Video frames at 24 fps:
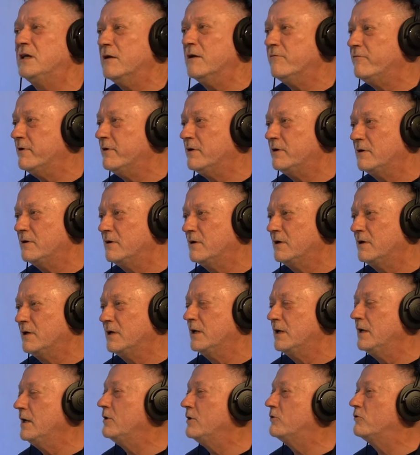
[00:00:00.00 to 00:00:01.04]
given
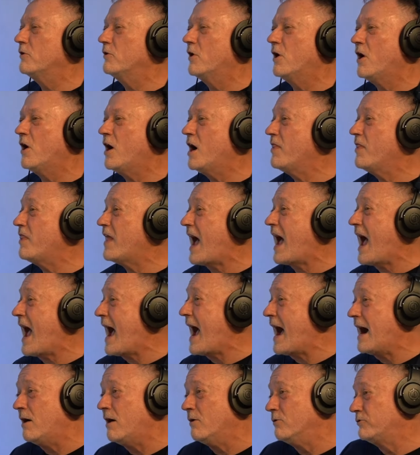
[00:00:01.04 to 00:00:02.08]
it's on the
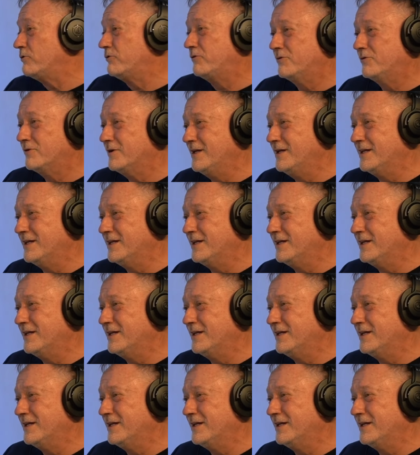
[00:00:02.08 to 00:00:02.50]
house.